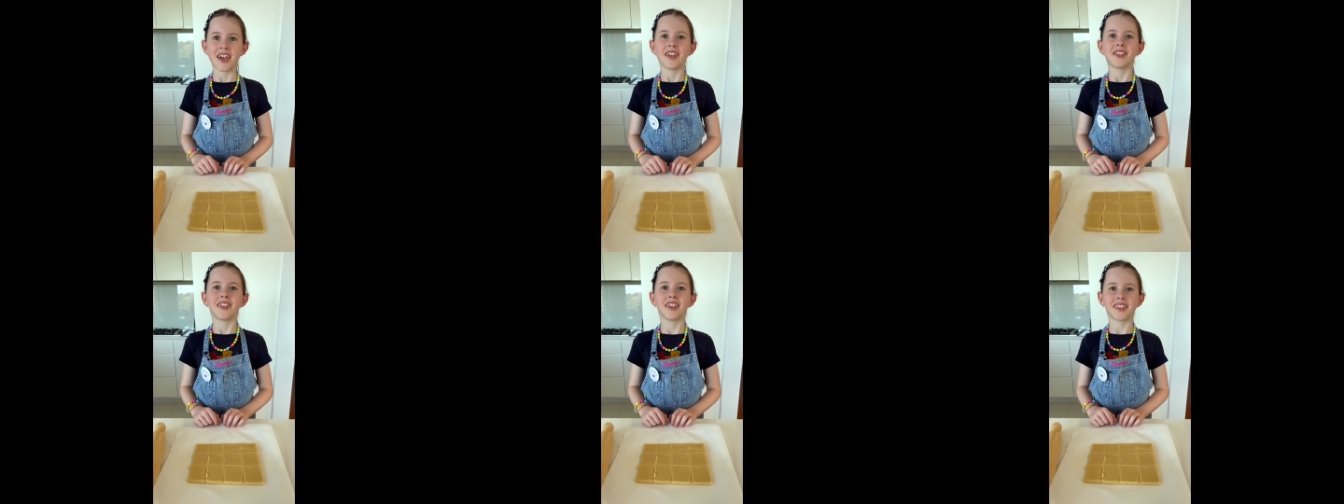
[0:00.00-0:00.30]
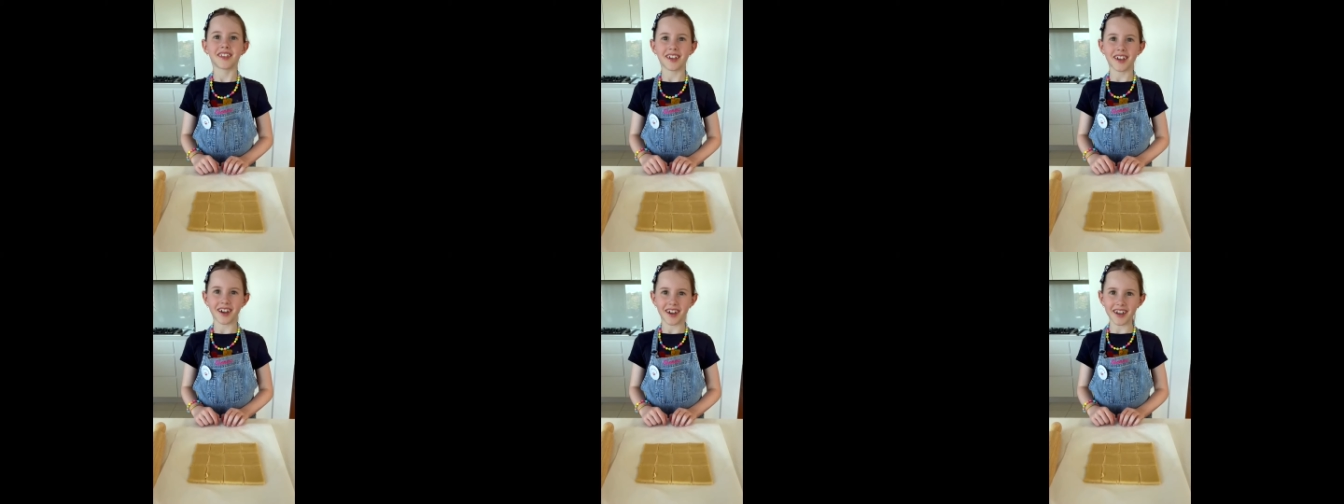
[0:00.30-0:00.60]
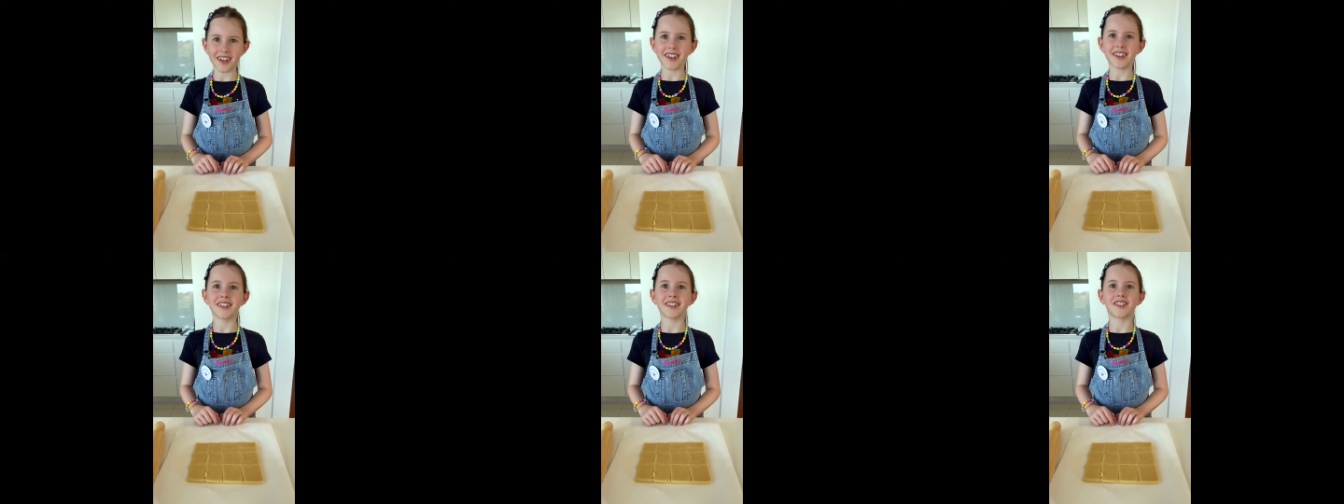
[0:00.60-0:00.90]
then
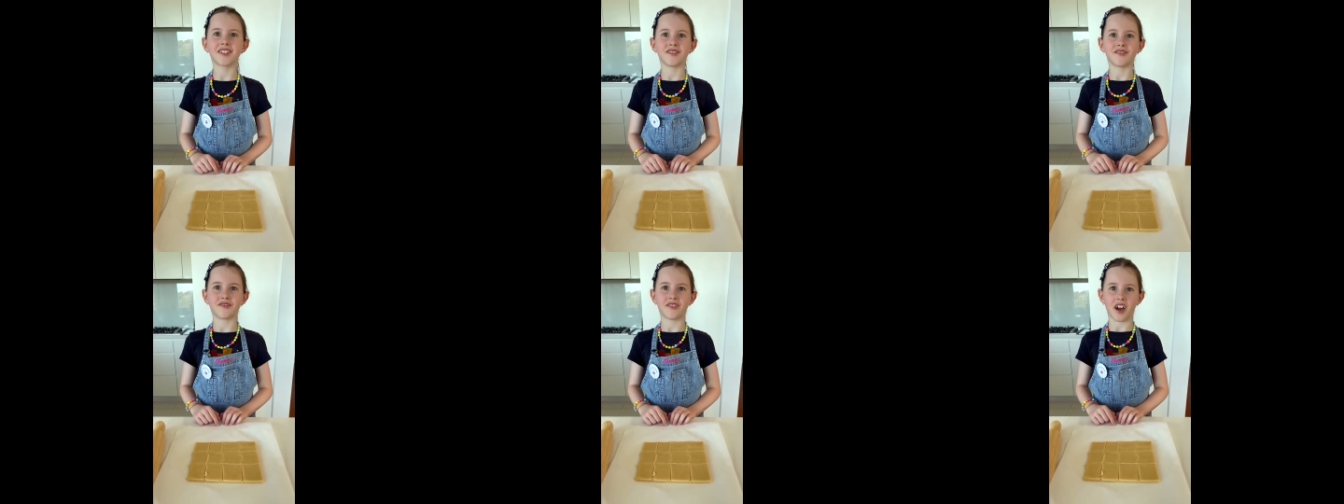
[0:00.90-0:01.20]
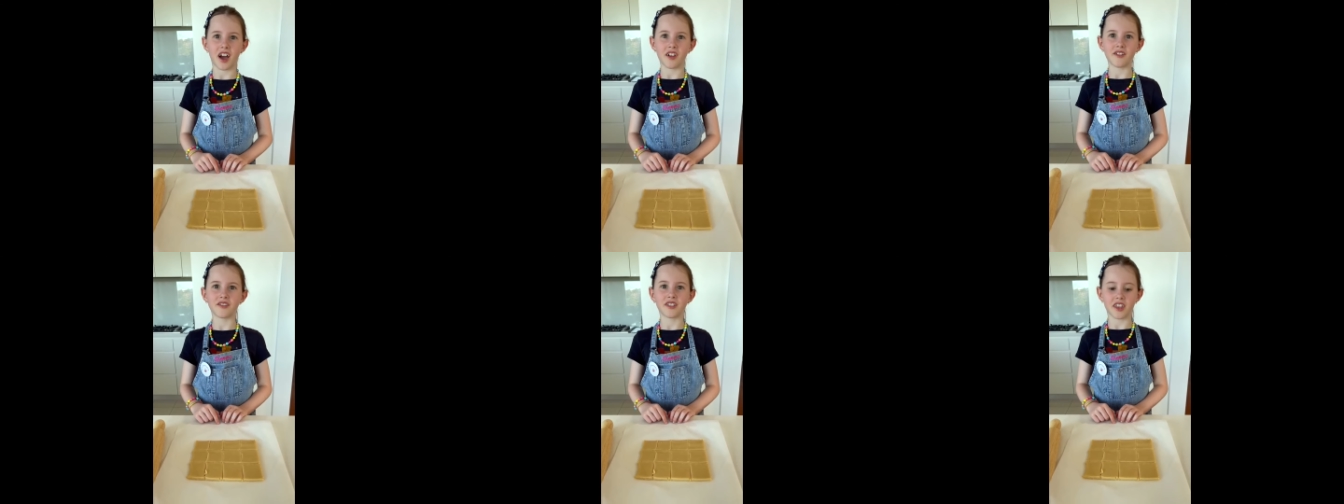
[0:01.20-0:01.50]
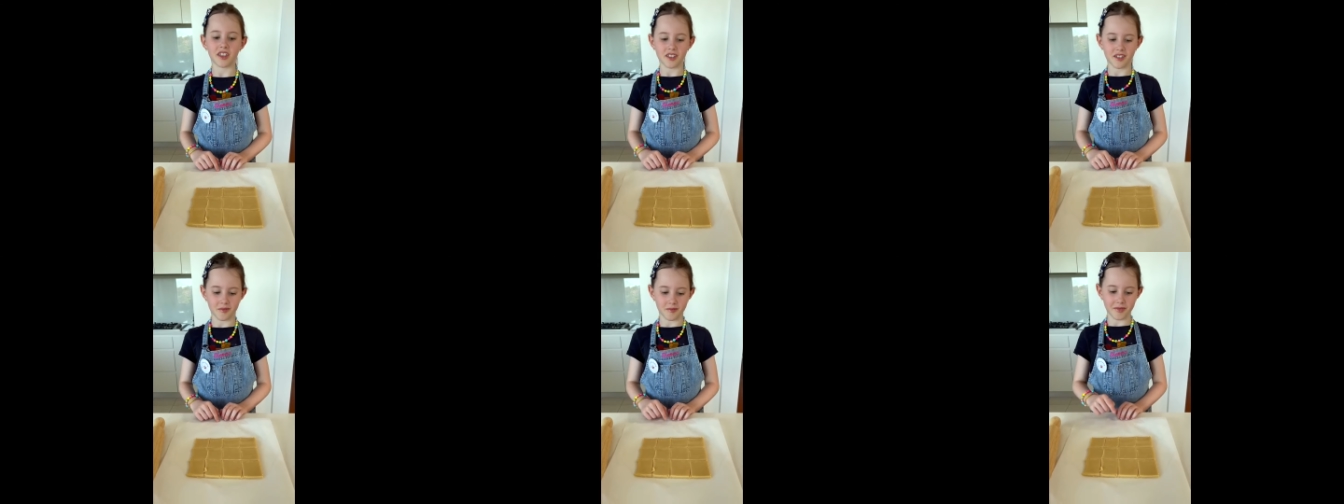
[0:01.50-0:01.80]
cut into 5
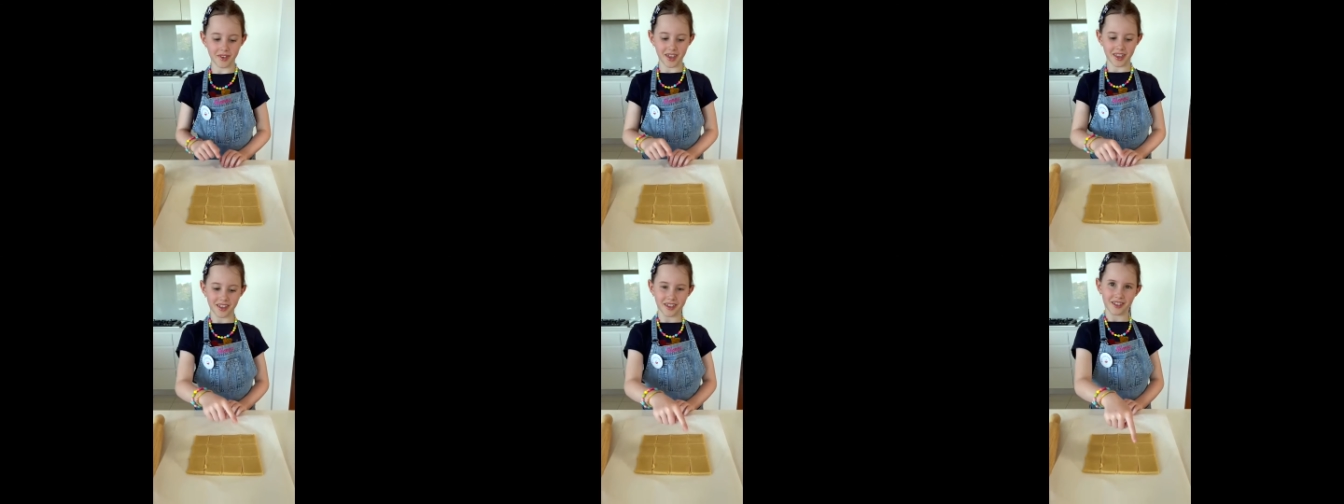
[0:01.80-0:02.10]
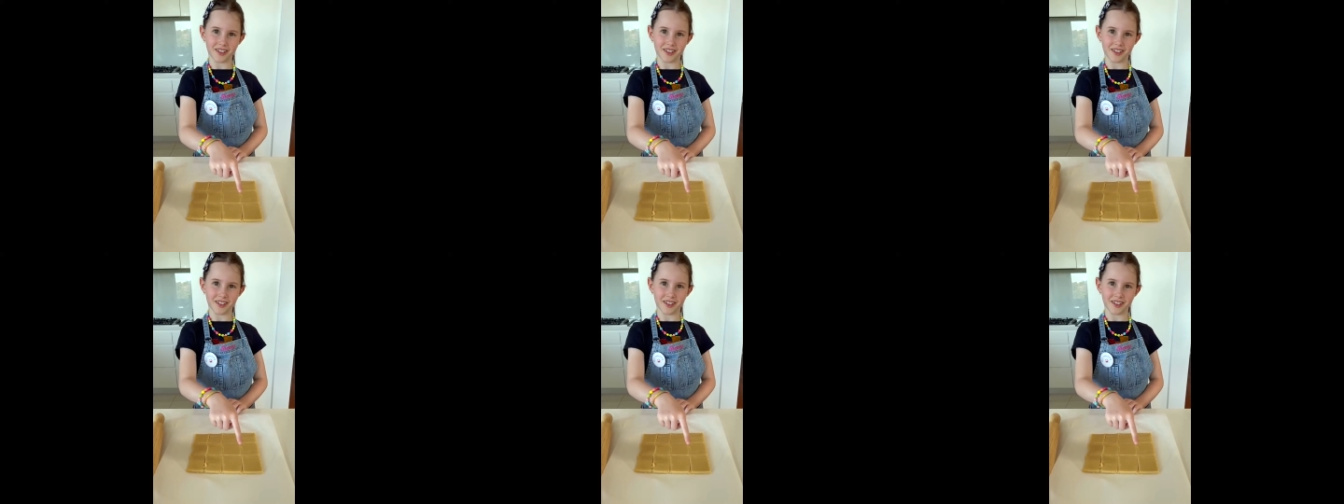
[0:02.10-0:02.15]
centimeter